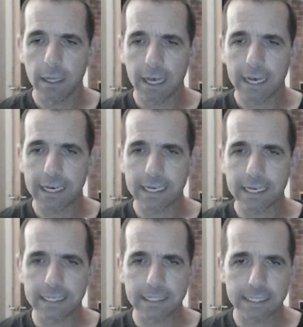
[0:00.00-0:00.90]

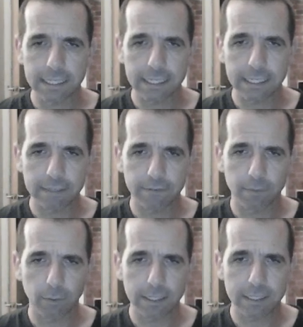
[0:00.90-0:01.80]
And if
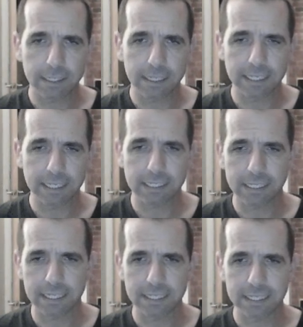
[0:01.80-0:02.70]
white takes
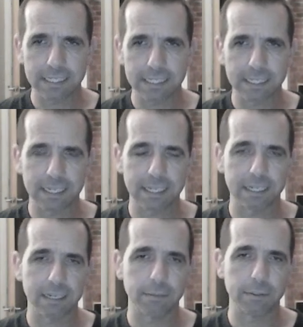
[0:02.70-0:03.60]
this, then
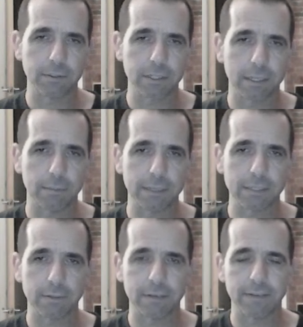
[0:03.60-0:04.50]
just come back to
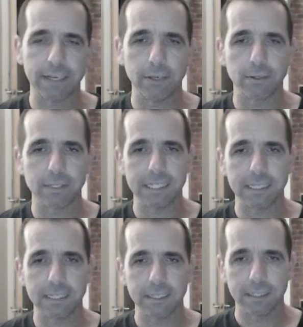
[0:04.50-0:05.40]
f8. You can see
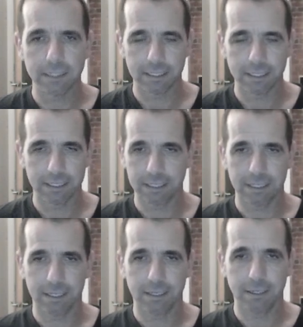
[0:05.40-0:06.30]
that
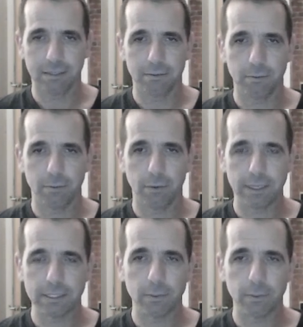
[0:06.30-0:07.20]

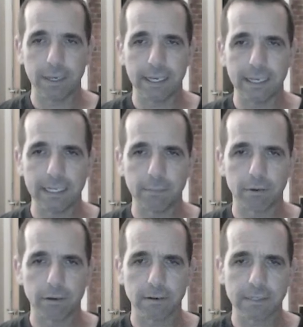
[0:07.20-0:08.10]
white's not making any
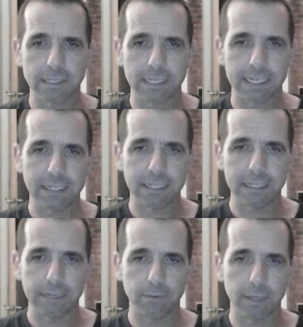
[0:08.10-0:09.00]
progress there.
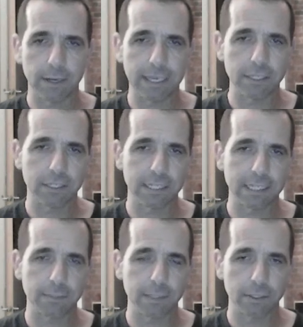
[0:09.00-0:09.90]
If we go
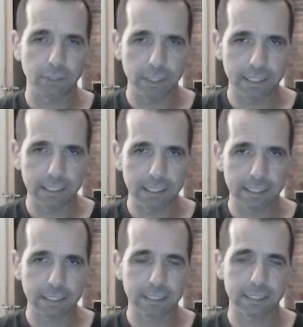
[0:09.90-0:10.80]
h6, we go
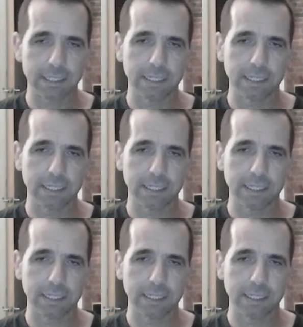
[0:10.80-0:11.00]
g6.